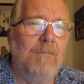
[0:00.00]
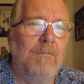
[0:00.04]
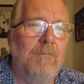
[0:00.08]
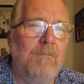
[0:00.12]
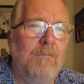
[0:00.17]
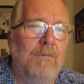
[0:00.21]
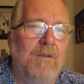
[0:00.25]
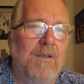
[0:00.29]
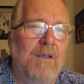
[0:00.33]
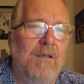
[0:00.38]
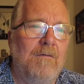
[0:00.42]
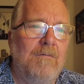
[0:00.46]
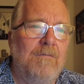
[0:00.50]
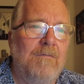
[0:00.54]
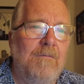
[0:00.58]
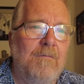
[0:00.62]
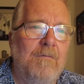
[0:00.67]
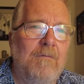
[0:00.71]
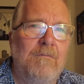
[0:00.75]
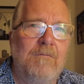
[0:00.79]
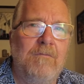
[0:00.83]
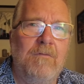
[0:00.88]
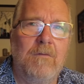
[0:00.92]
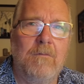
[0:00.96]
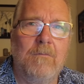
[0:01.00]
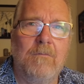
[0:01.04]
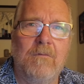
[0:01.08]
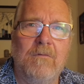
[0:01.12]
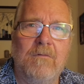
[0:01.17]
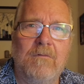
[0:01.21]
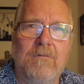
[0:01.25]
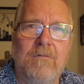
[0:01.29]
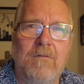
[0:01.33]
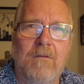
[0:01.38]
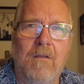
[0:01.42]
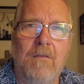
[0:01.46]
We have
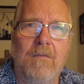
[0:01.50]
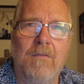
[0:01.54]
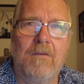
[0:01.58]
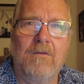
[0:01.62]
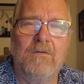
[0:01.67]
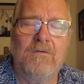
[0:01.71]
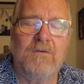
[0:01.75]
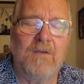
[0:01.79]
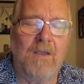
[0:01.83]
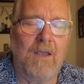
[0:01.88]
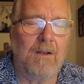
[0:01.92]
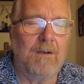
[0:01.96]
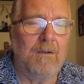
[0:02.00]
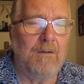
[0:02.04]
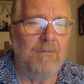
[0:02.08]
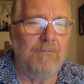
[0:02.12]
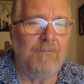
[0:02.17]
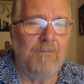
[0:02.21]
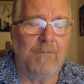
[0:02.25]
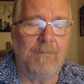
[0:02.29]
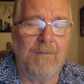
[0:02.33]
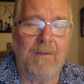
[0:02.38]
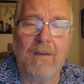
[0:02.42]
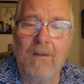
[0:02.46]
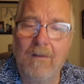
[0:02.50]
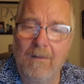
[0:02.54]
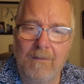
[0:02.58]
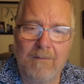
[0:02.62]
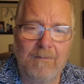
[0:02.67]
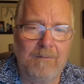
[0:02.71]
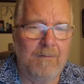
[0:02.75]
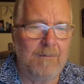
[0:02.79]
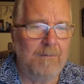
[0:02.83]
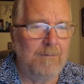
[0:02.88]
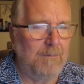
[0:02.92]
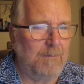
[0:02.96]
viewers on this channel from
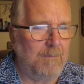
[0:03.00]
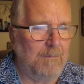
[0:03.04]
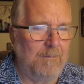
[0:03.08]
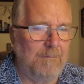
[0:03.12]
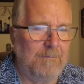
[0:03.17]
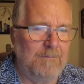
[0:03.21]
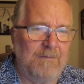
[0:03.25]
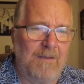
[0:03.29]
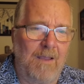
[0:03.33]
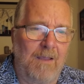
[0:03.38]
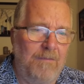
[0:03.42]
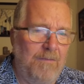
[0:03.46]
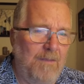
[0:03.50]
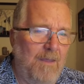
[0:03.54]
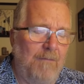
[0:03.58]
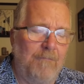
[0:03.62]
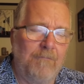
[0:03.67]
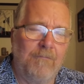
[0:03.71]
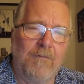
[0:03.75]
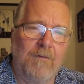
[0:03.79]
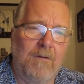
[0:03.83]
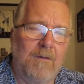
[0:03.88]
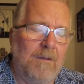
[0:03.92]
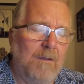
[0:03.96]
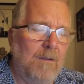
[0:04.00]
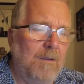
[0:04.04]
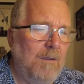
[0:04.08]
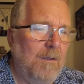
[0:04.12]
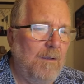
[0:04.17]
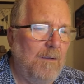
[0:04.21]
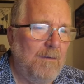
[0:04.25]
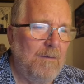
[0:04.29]
England and South Africa,